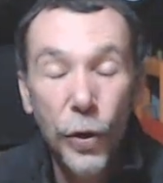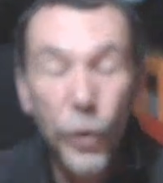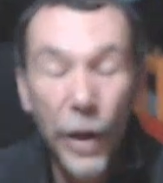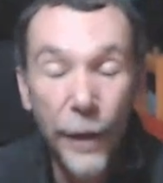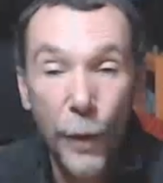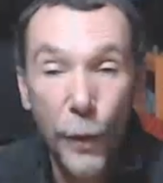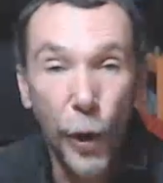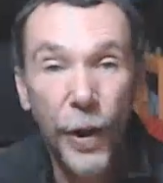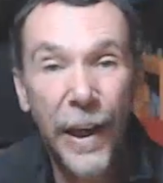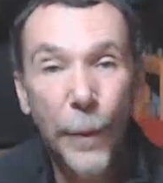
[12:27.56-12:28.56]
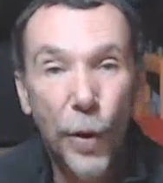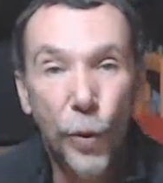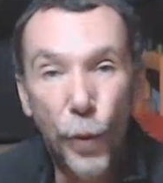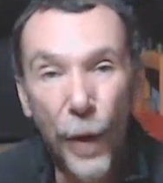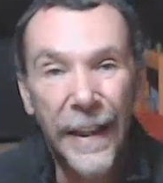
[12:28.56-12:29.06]
if you've got a camera
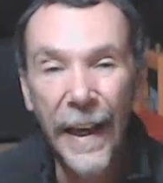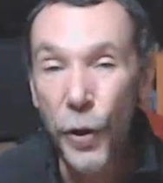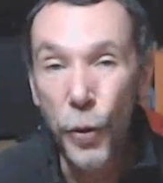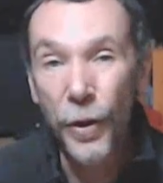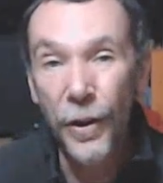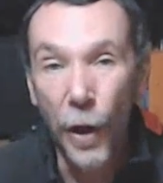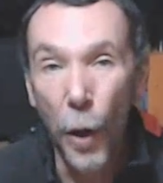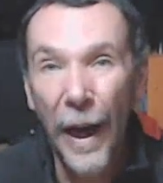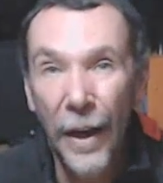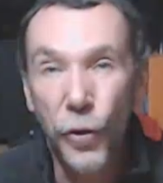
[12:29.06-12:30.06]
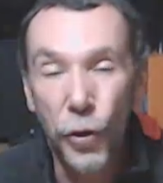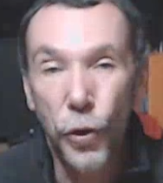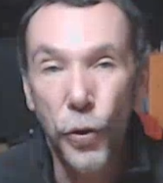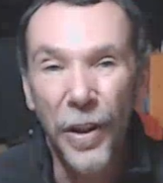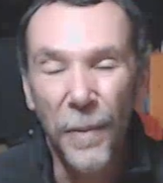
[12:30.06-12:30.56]
ready and you can go out and
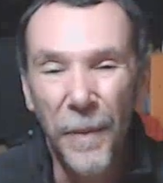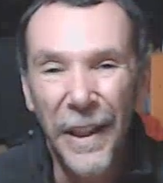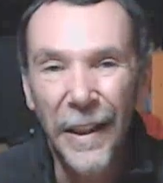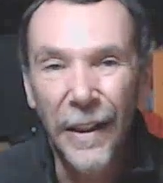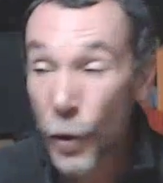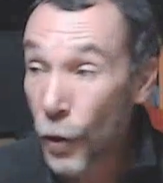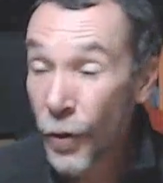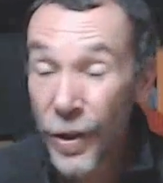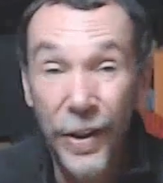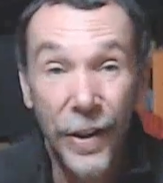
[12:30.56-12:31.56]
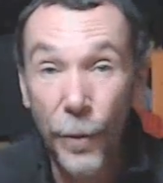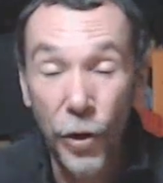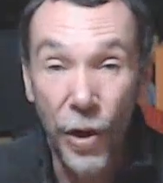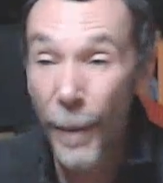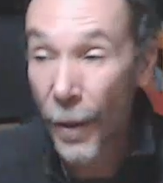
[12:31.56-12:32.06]
shoot immediately, so you see something, you
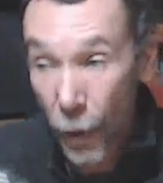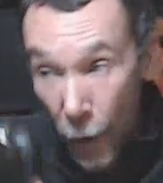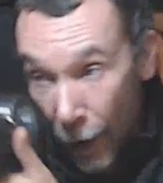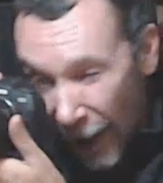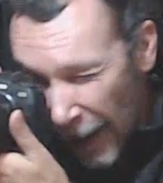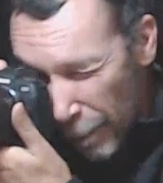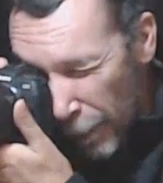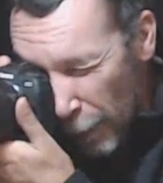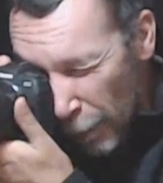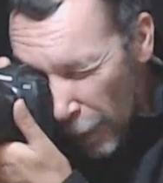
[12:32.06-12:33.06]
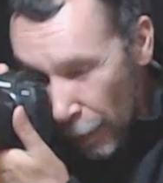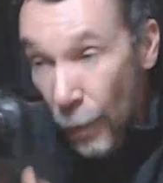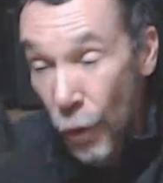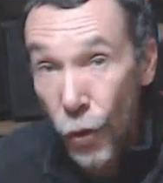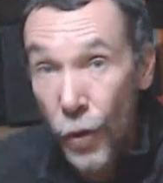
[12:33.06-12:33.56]
jump out the car and boom, boom, boom,
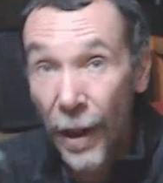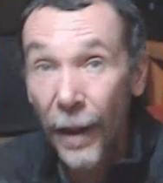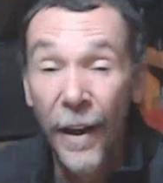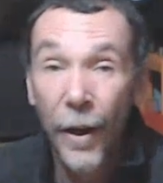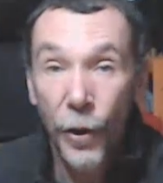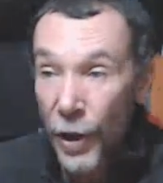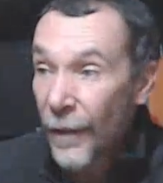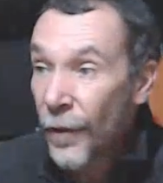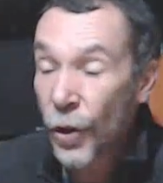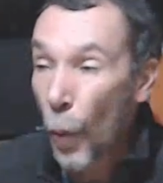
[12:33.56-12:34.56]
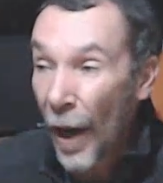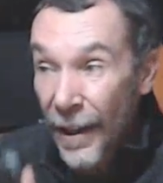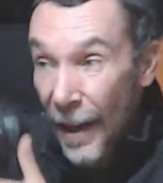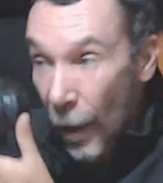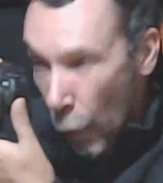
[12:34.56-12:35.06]
you're shooting. You even just wind
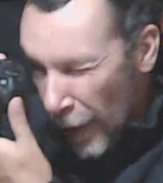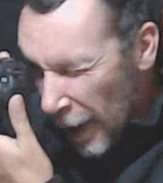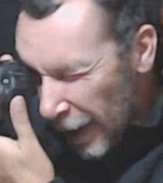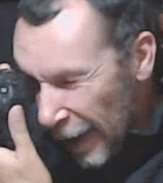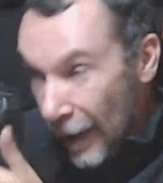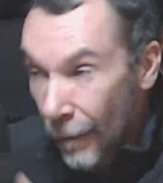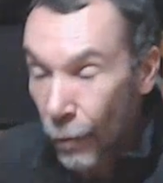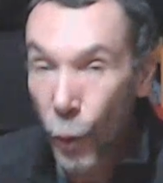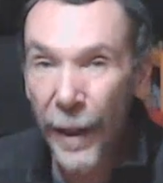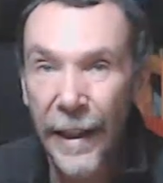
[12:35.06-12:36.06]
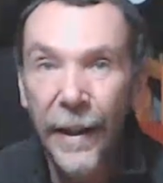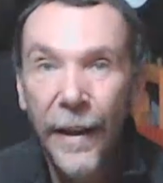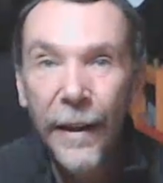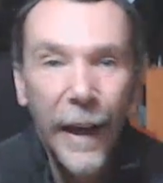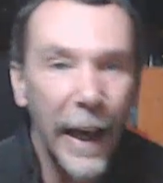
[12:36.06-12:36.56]
down the window and get a quickie
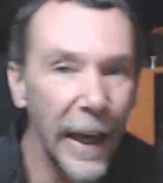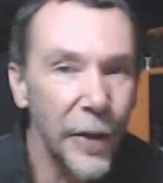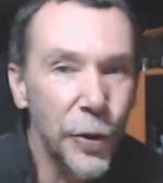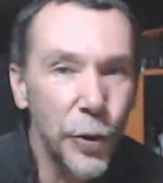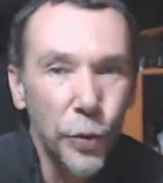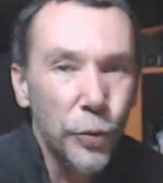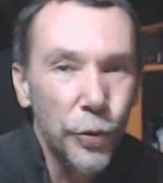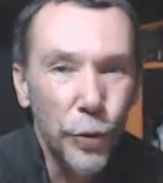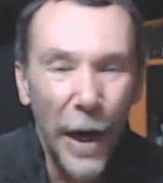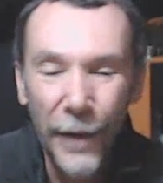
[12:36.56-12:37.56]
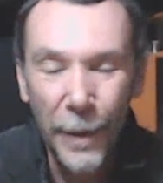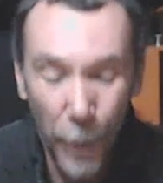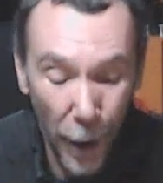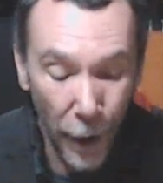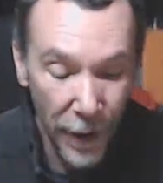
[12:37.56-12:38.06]
as you're driving
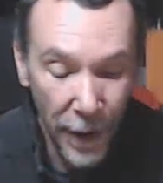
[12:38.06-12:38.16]
past.